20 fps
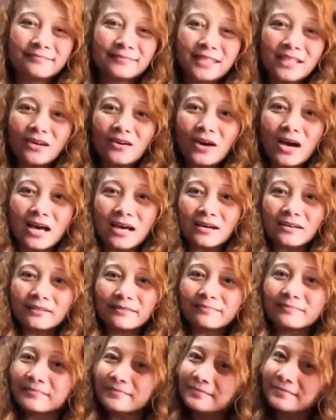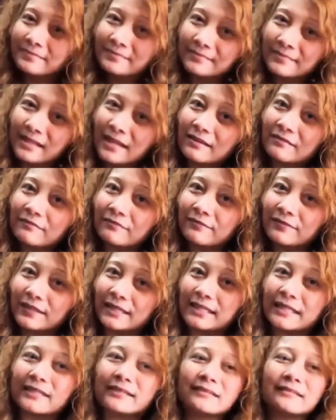Go out, have
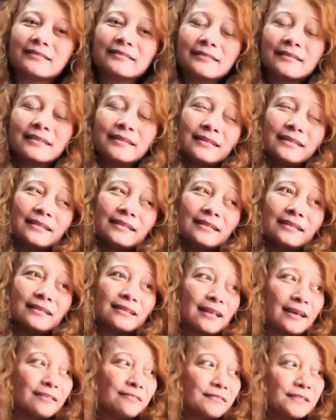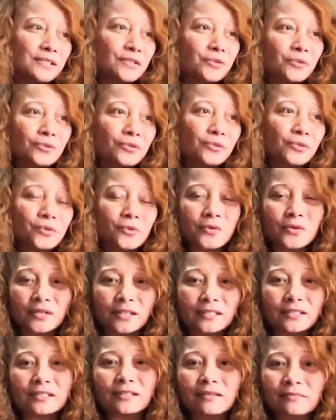fun. Life is too short.
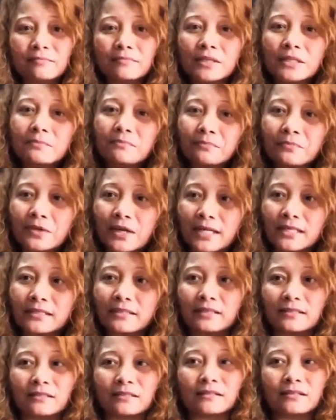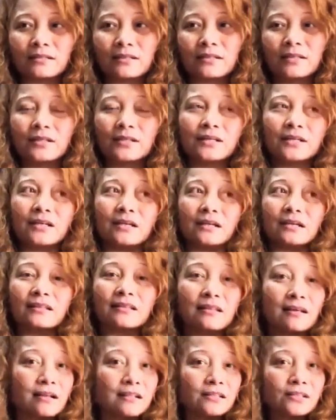Be present.
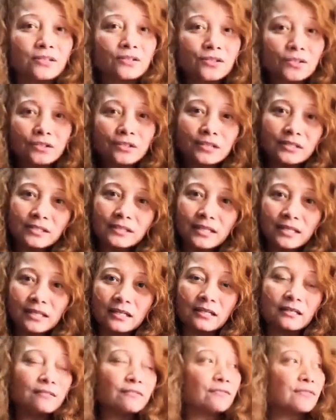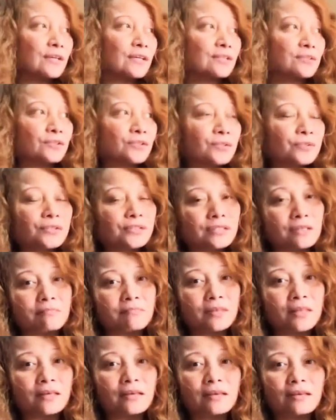Acknowledge yourself and do
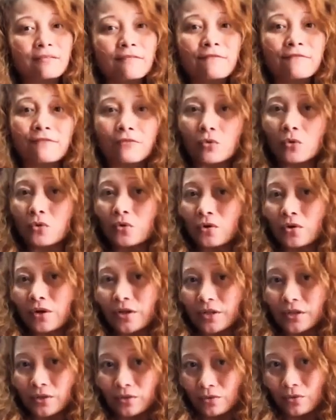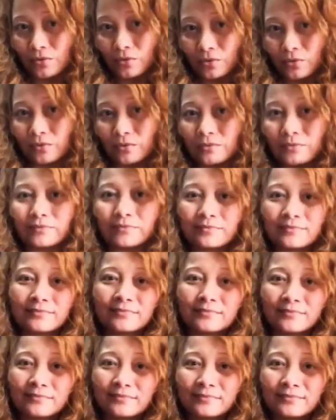something for you.
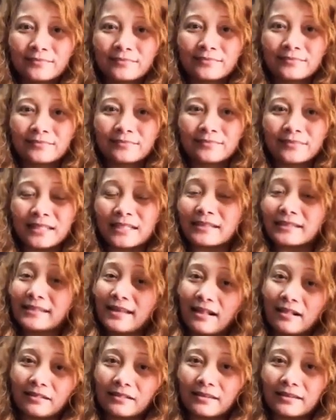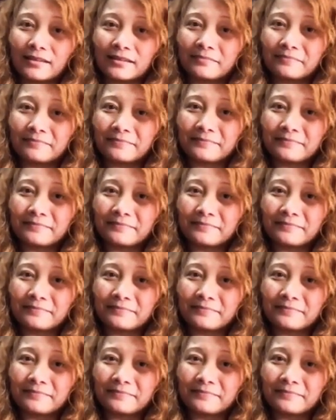It's healthy.